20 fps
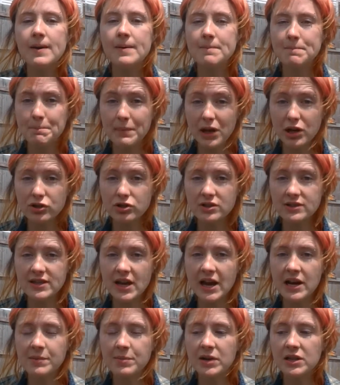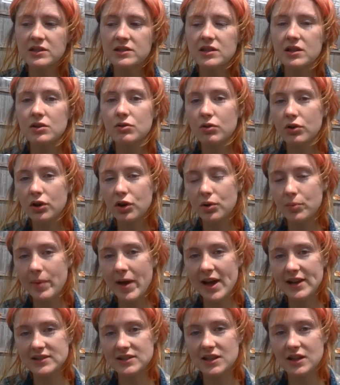major assignments in order to
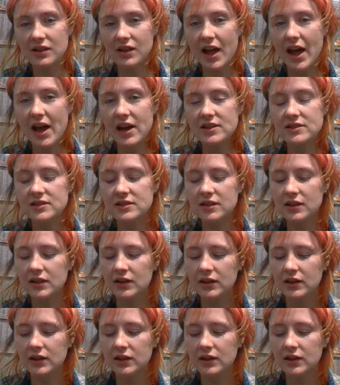pass the class.